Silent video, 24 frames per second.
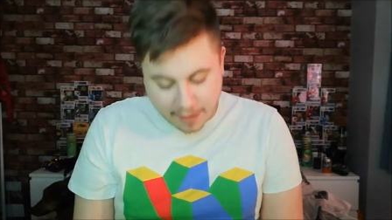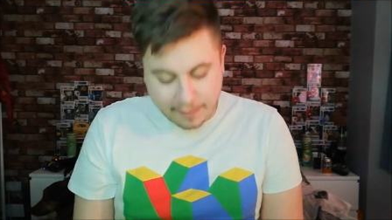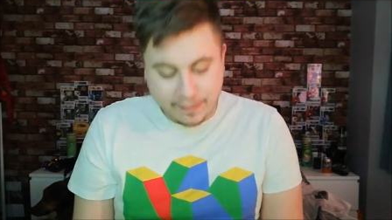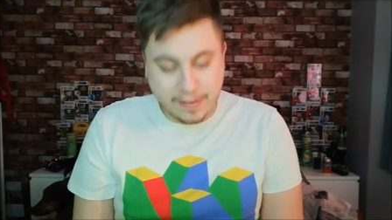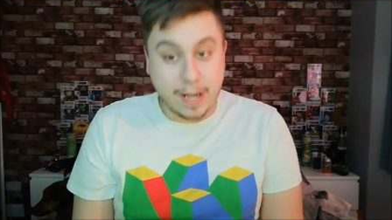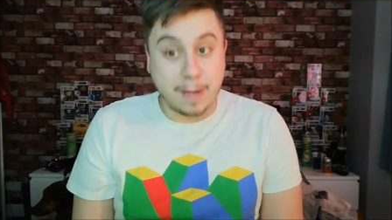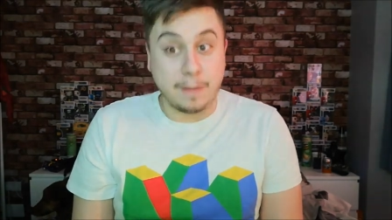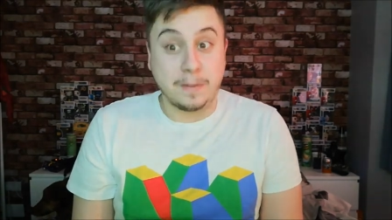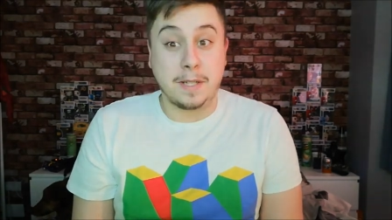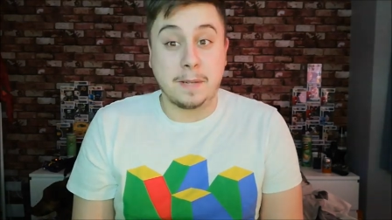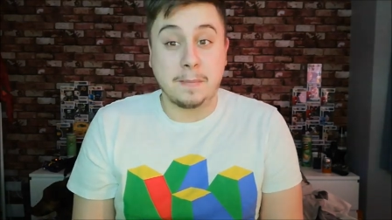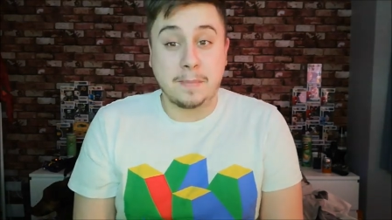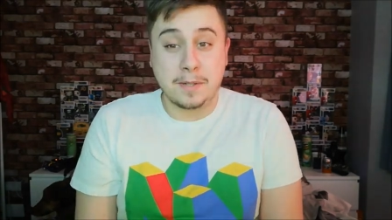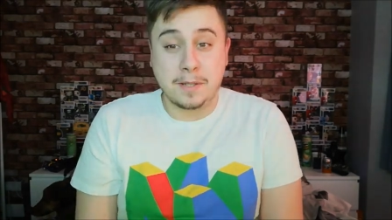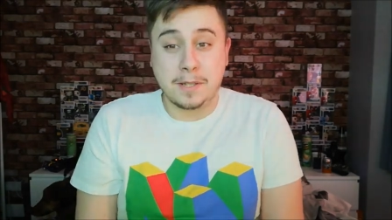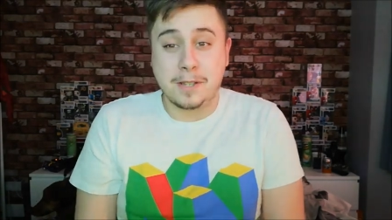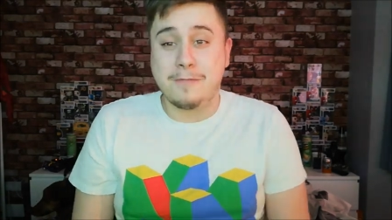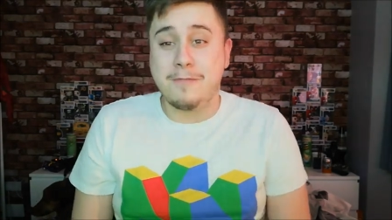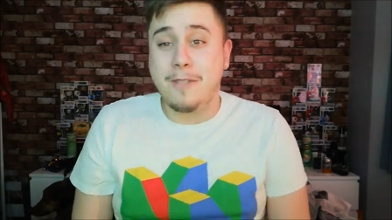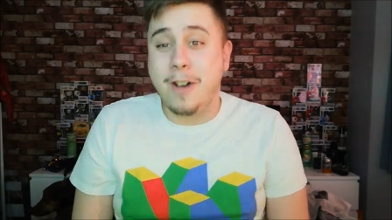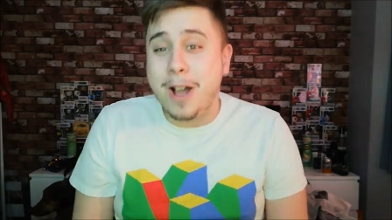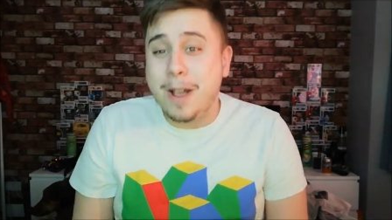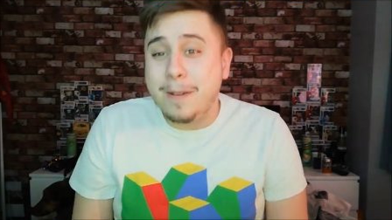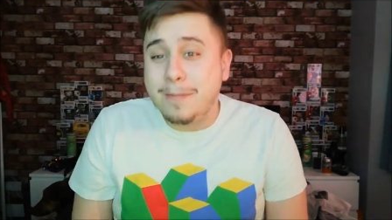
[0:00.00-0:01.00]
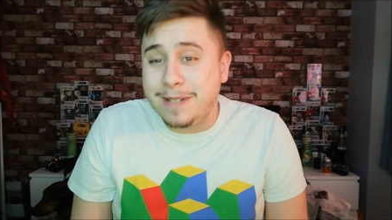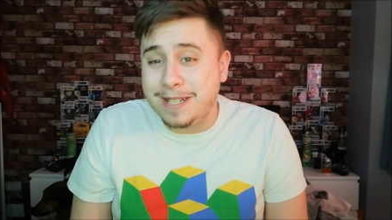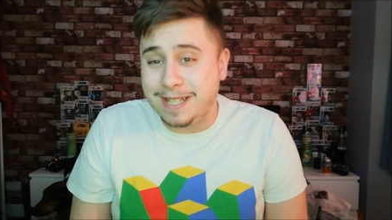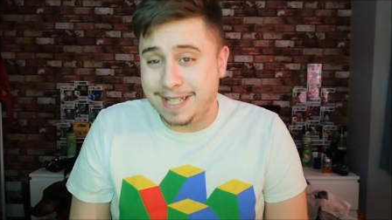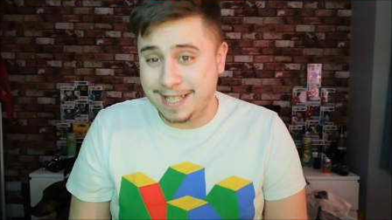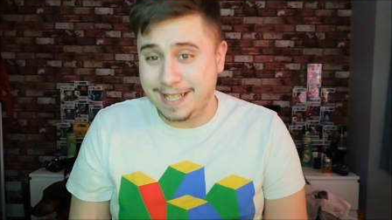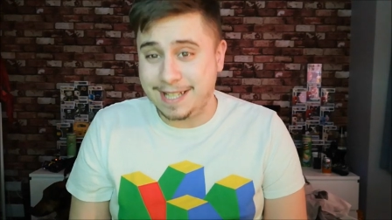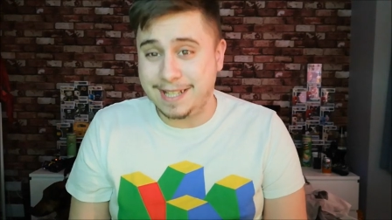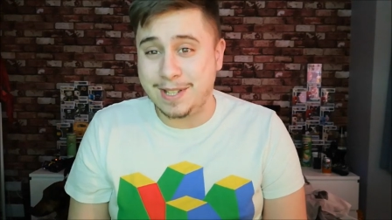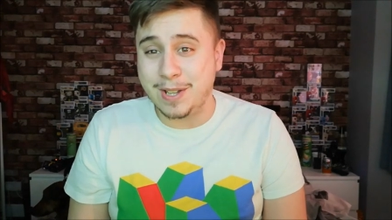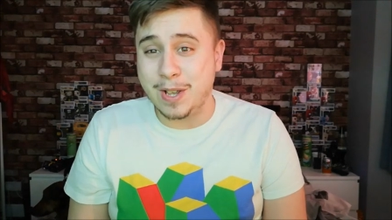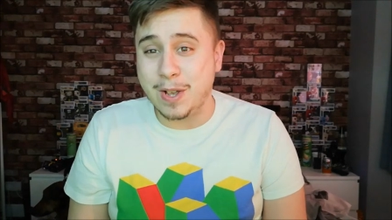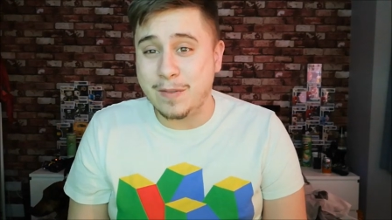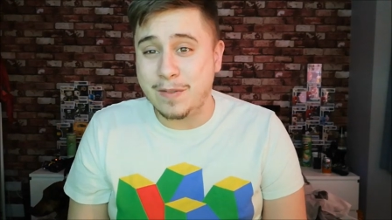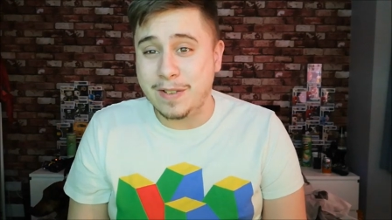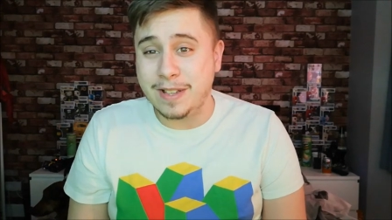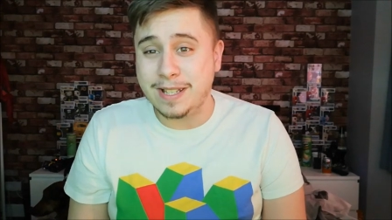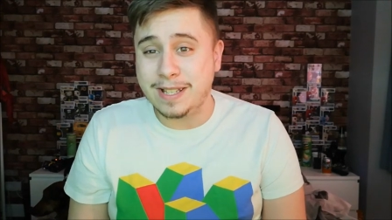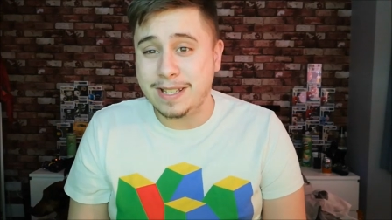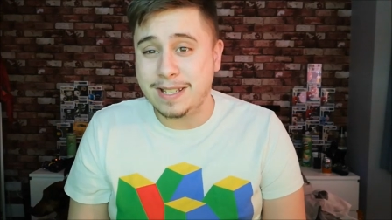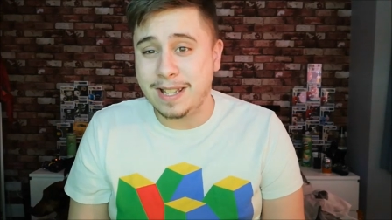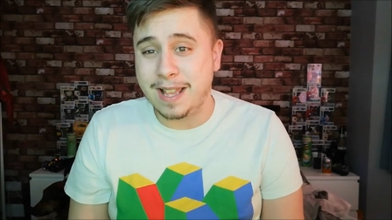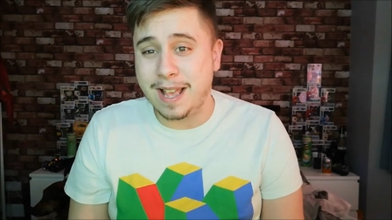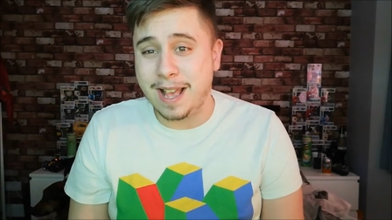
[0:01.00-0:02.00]
I've now subscribed to this
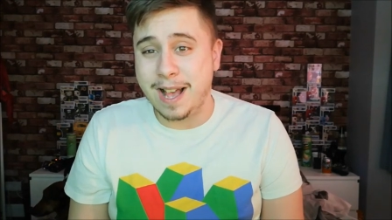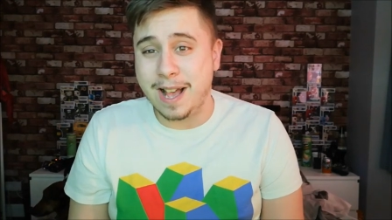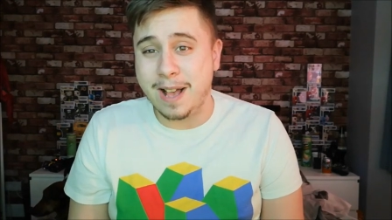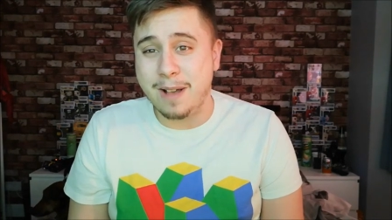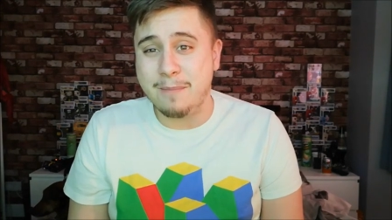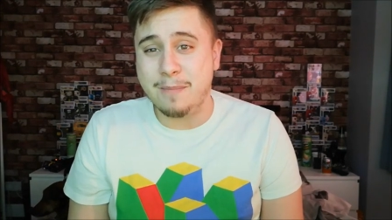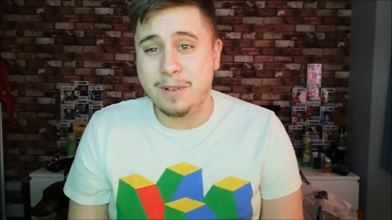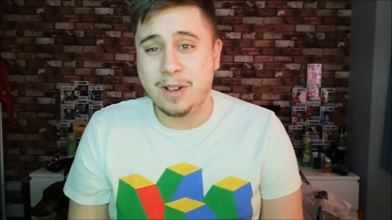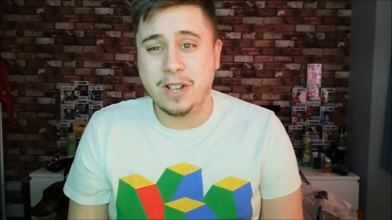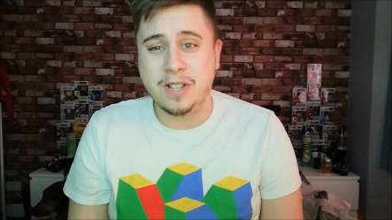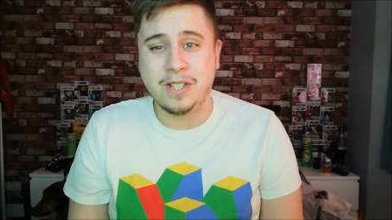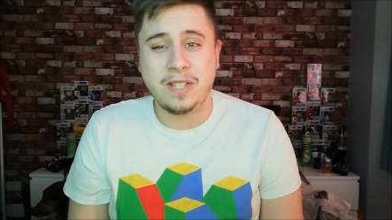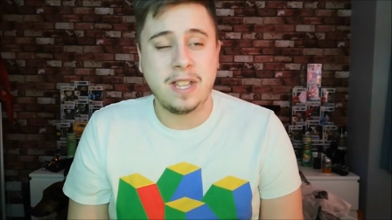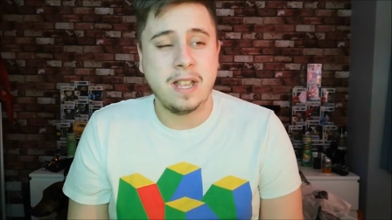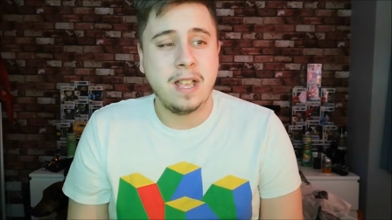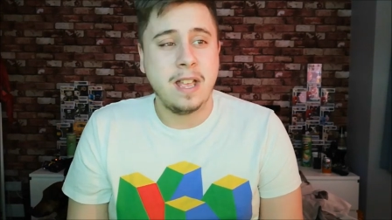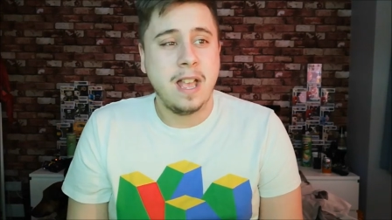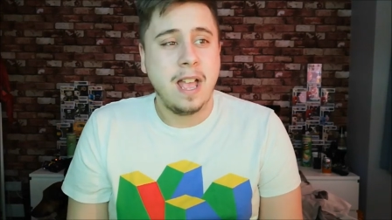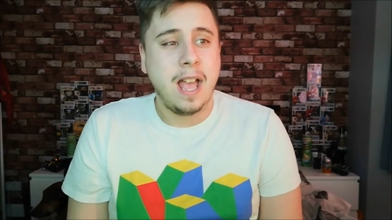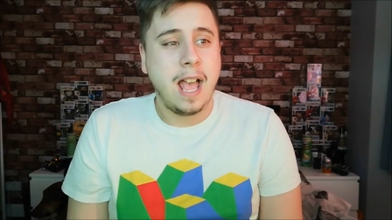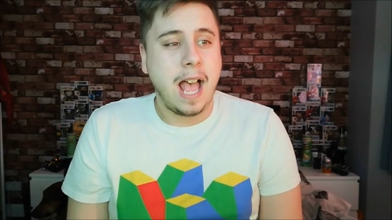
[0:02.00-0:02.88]
service um, because